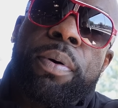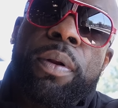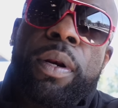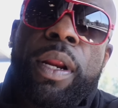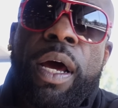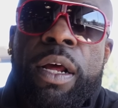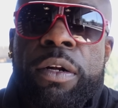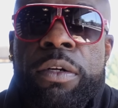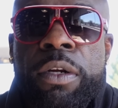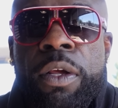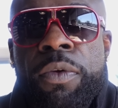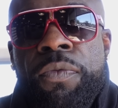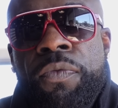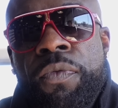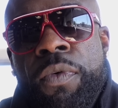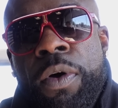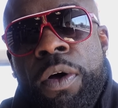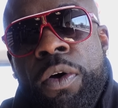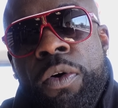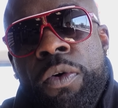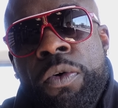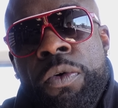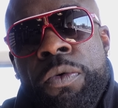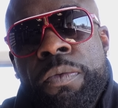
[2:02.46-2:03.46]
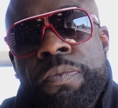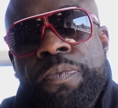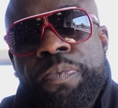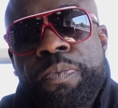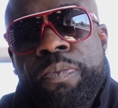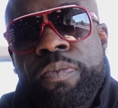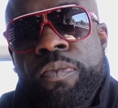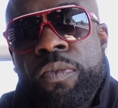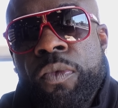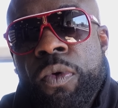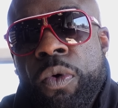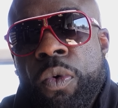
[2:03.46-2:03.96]
Pull out their phone.
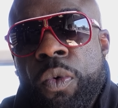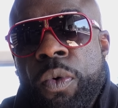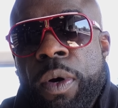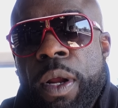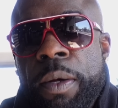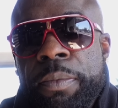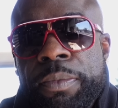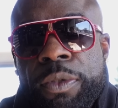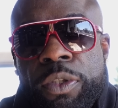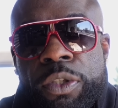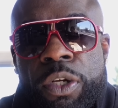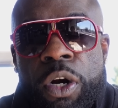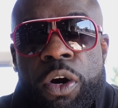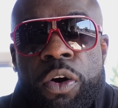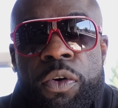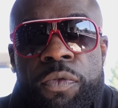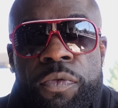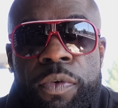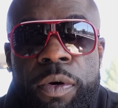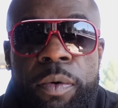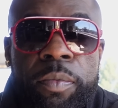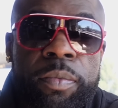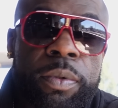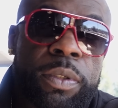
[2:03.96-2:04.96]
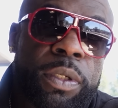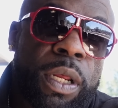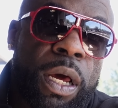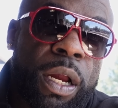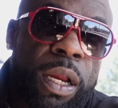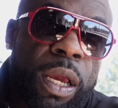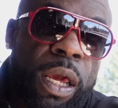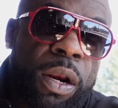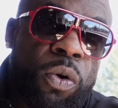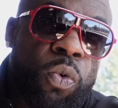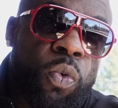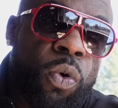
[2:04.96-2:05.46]
Yeah, yeah. When I'm serving them, because I
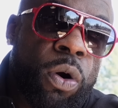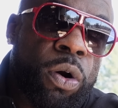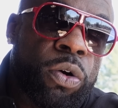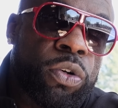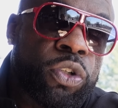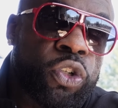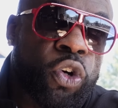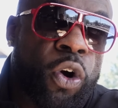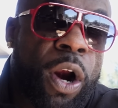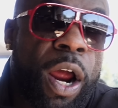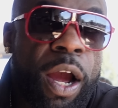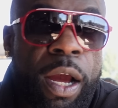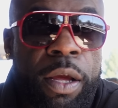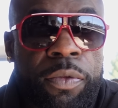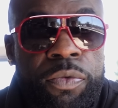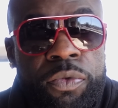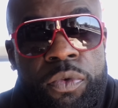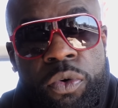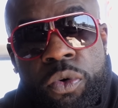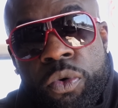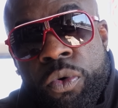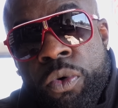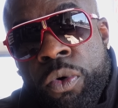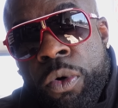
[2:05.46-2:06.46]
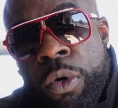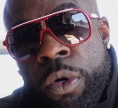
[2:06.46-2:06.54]
got to work drive-through.